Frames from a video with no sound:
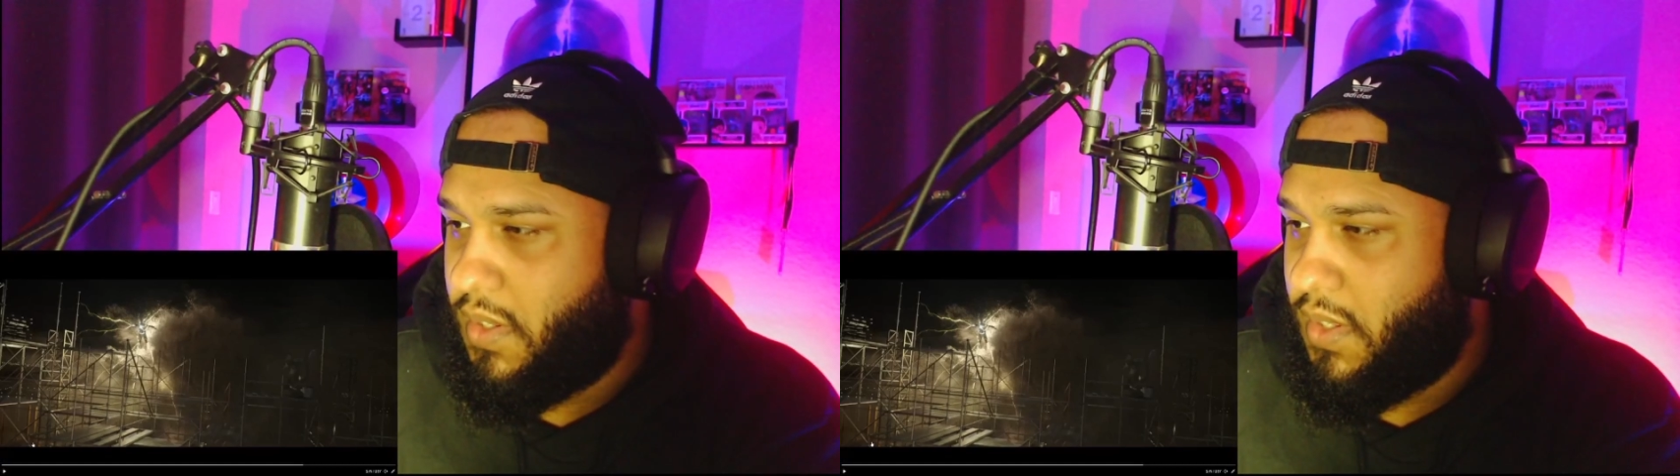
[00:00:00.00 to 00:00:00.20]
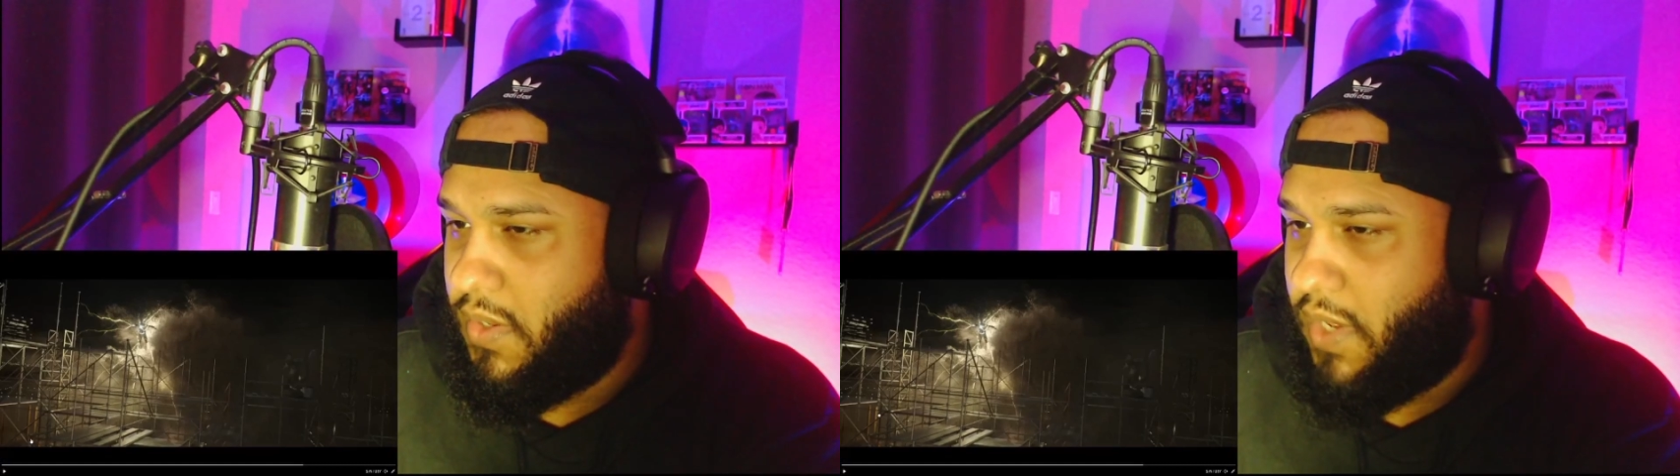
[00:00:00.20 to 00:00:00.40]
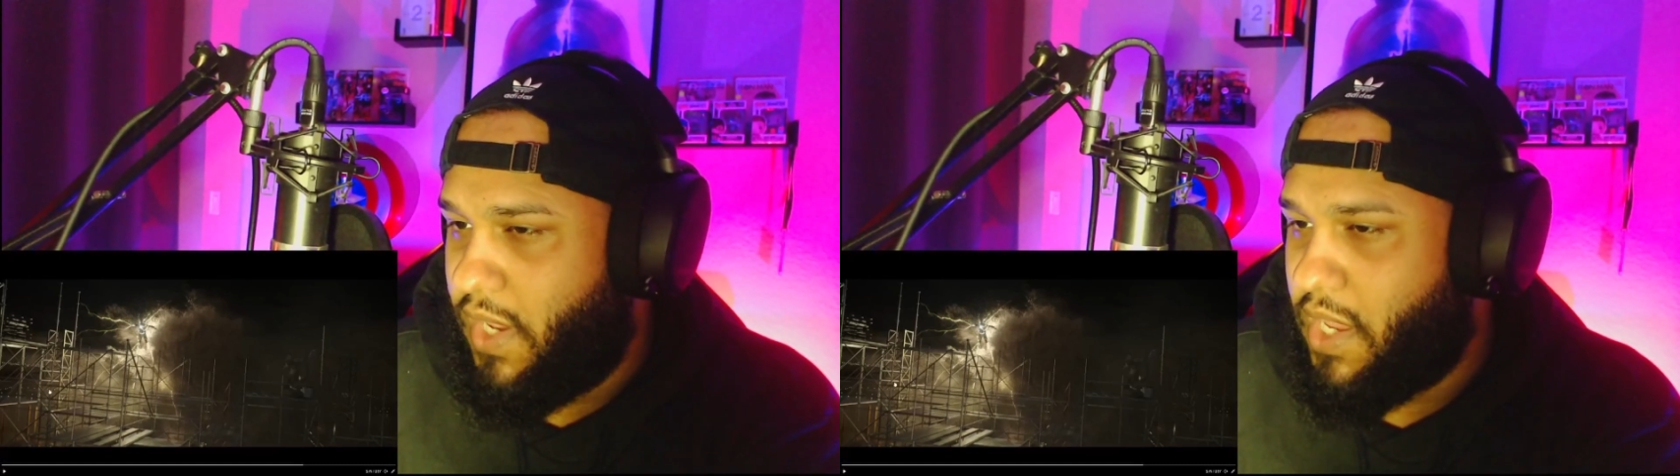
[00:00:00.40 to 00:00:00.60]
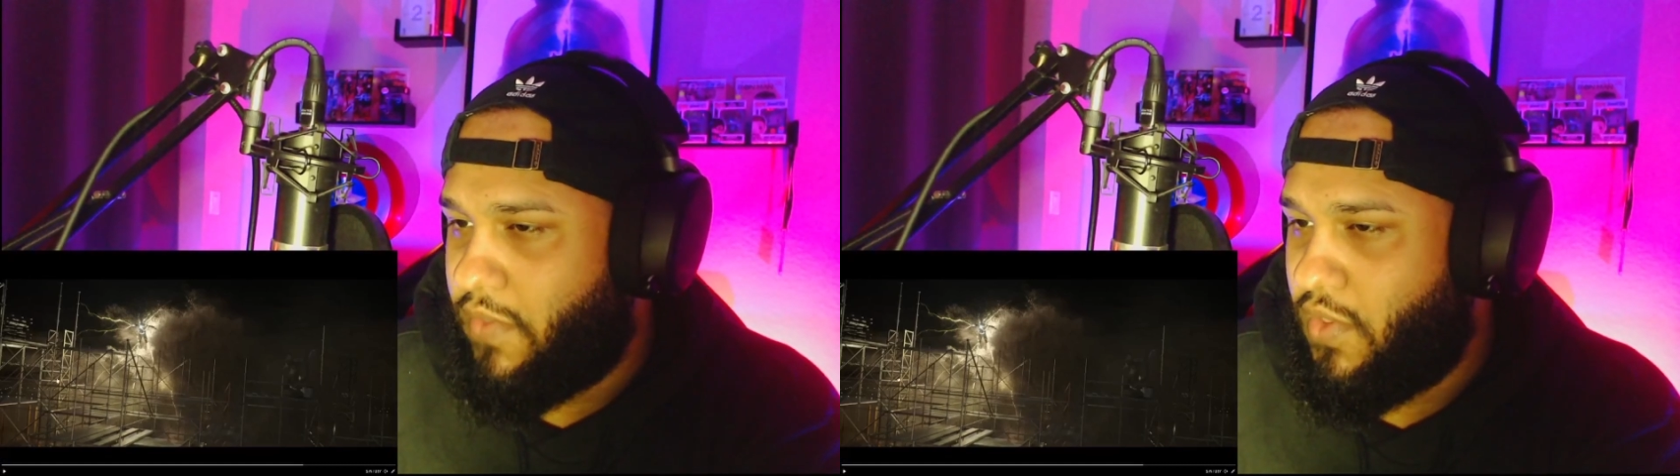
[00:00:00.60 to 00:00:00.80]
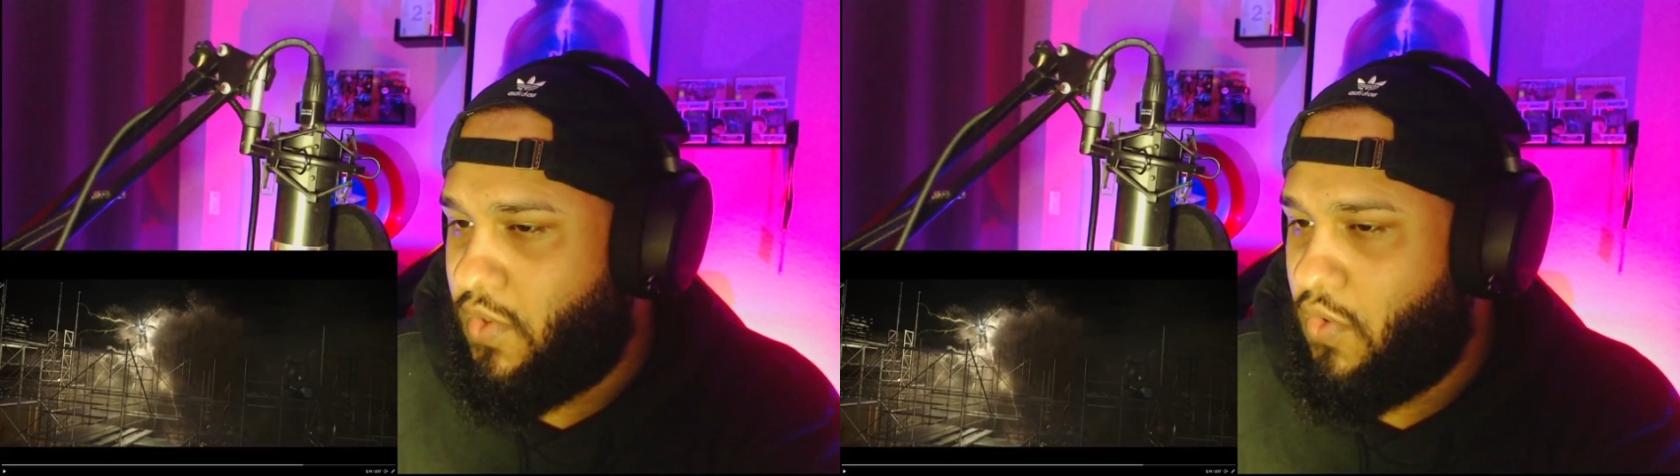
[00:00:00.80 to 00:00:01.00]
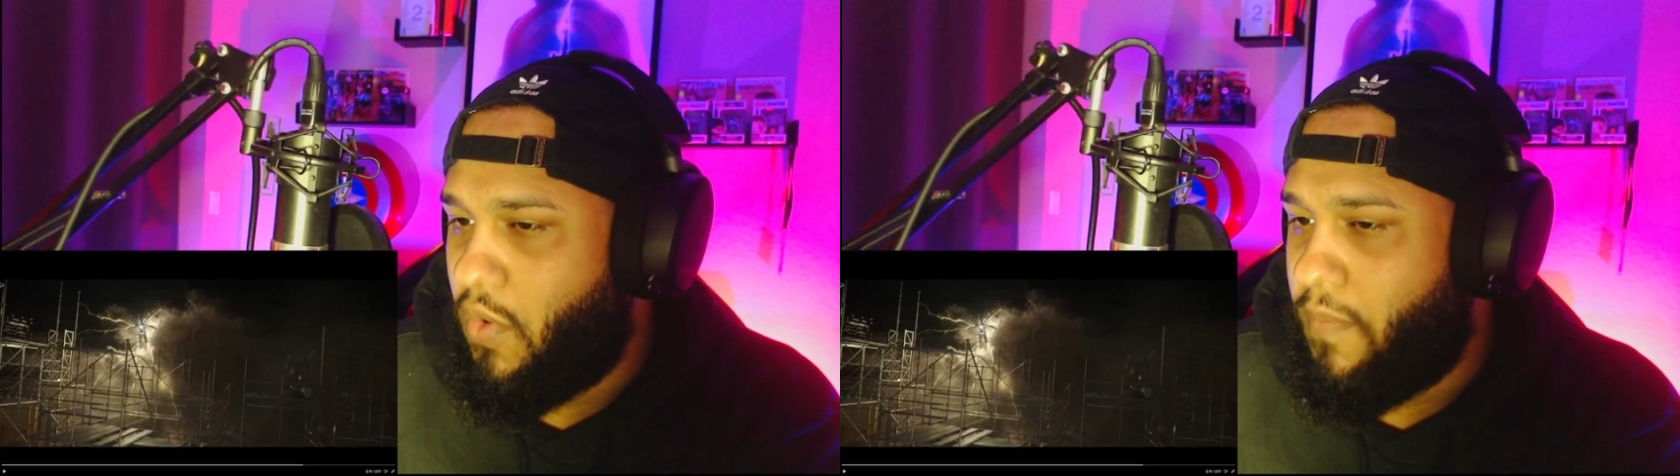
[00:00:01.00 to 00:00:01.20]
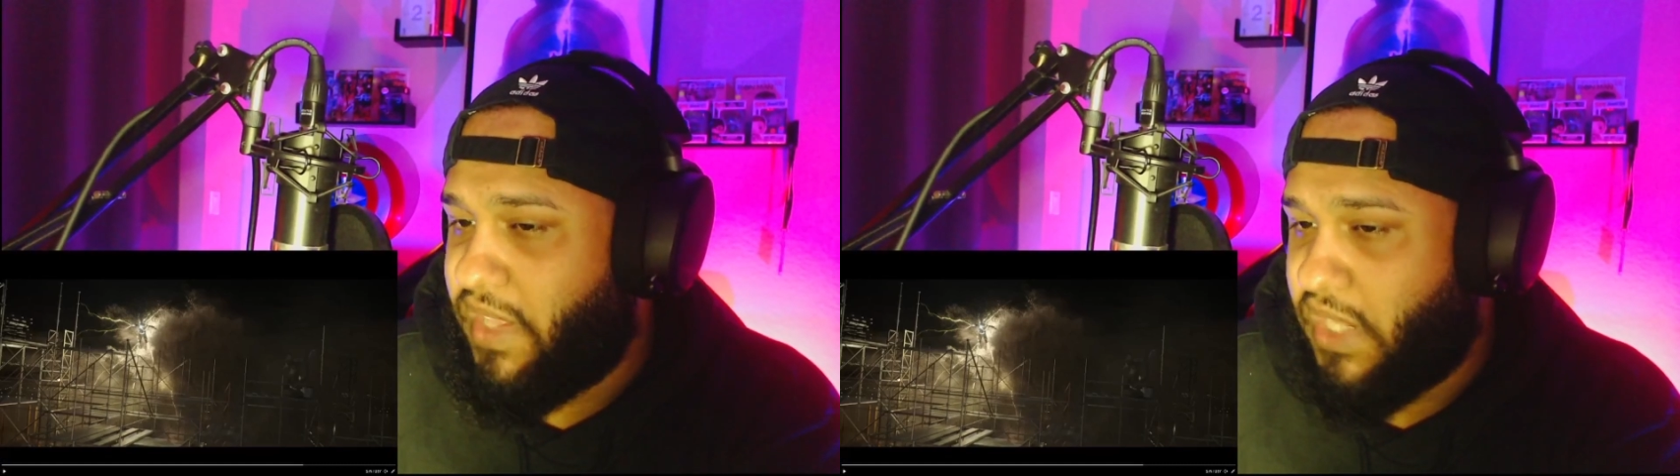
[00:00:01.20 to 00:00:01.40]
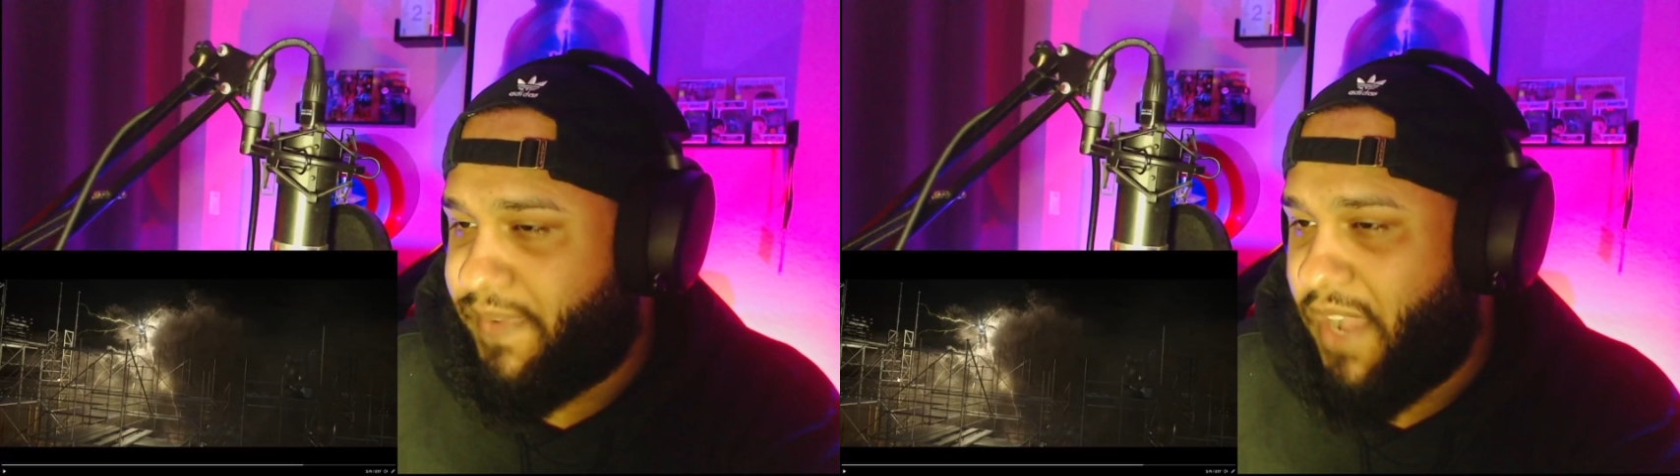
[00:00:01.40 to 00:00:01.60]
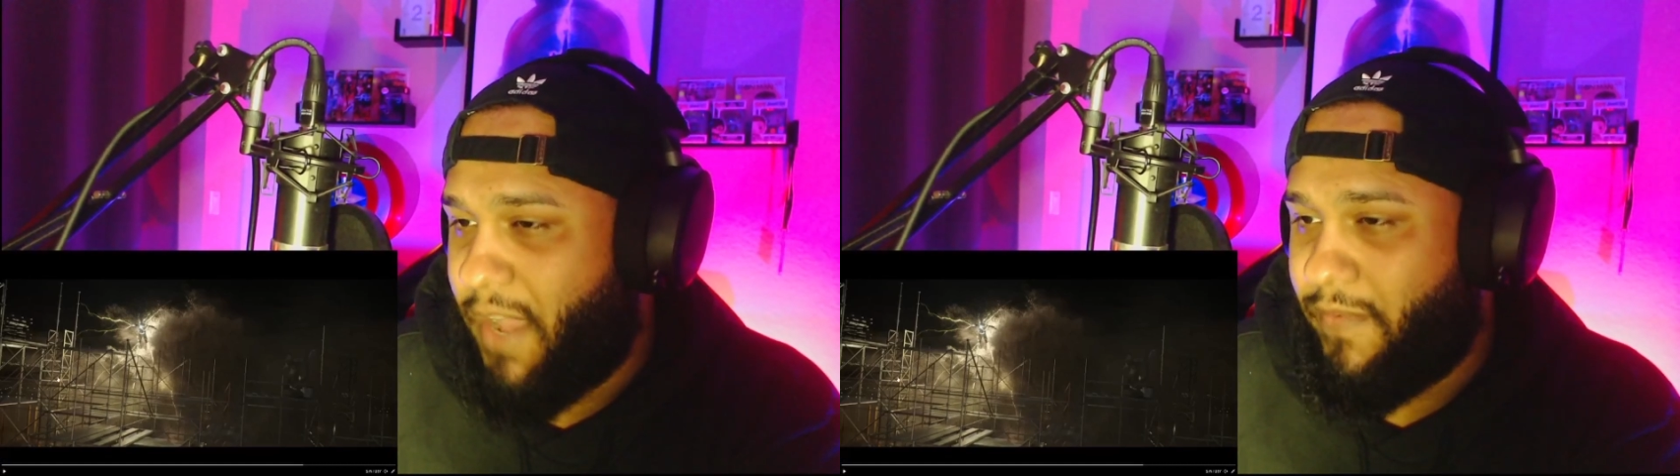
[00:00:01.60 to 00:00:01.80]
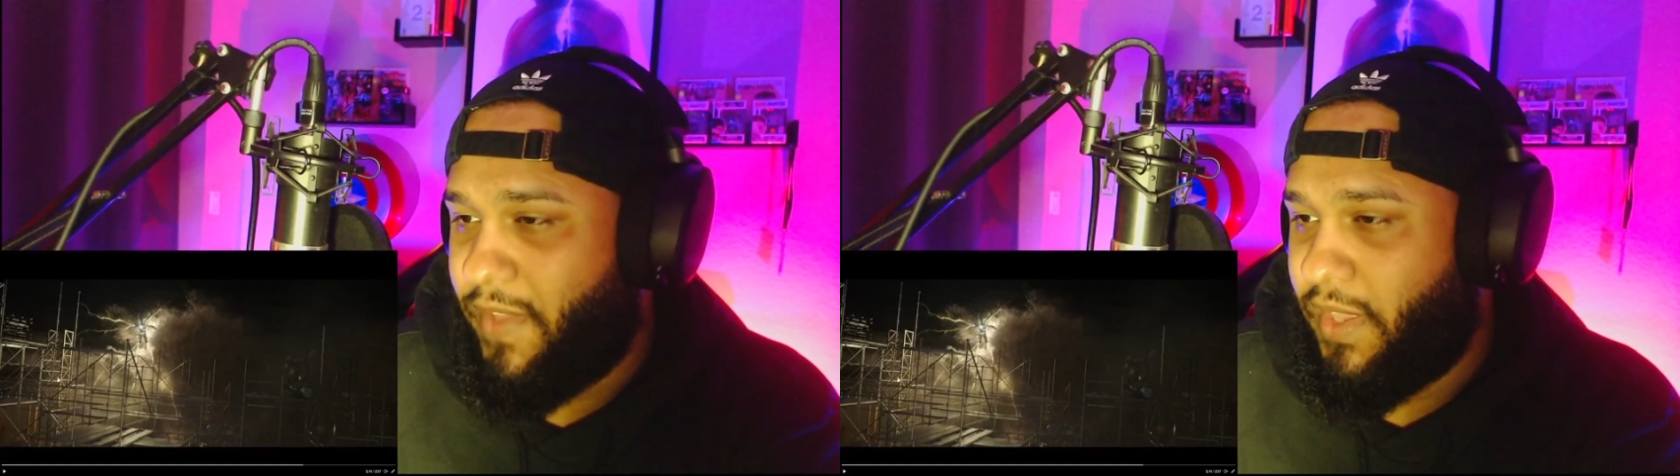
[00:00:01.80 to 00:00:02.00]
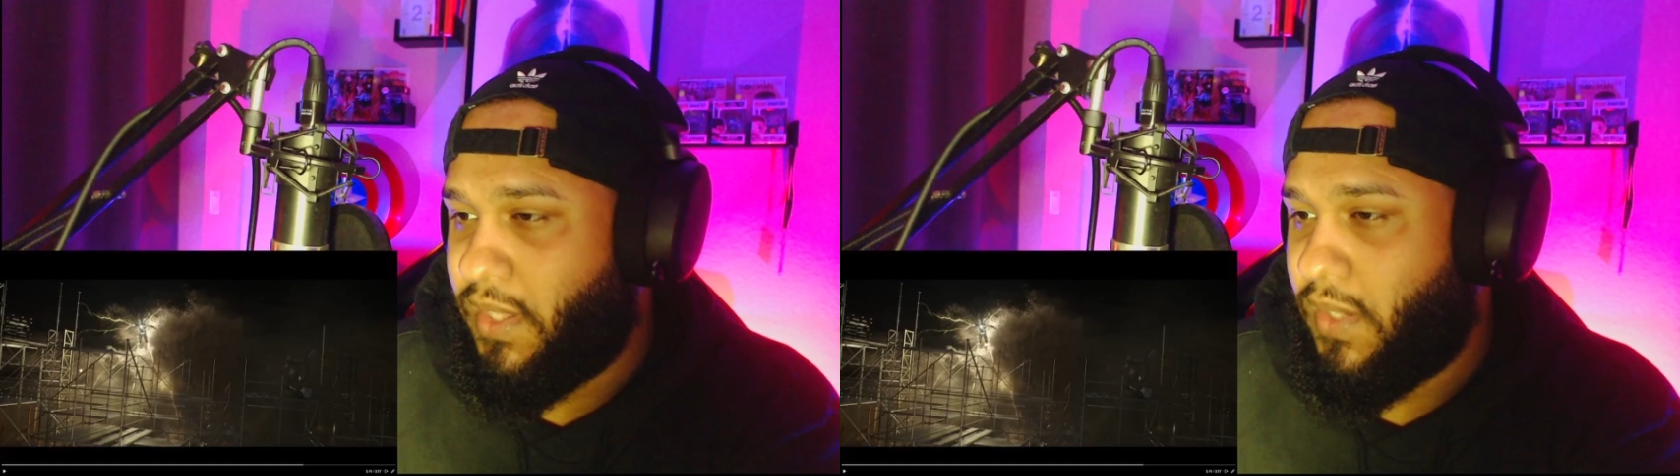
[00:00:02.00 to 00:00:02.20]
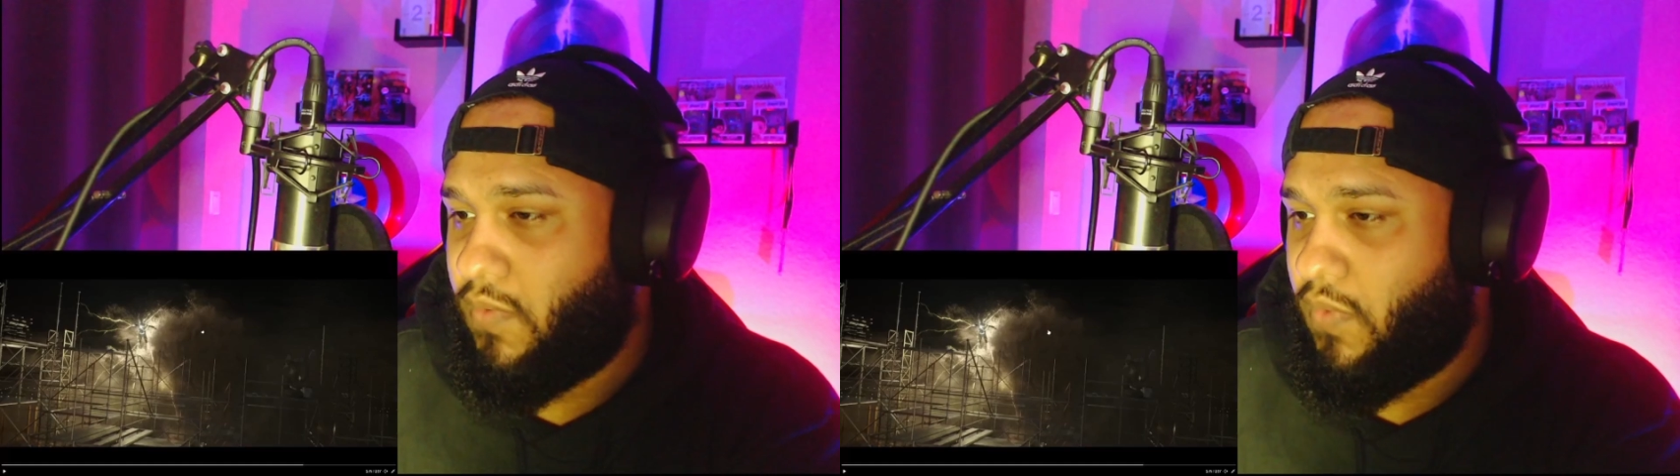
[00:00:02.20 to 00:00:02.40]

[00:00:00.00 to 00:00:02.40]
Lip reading: Here you have two Amazing Spider-Man villains and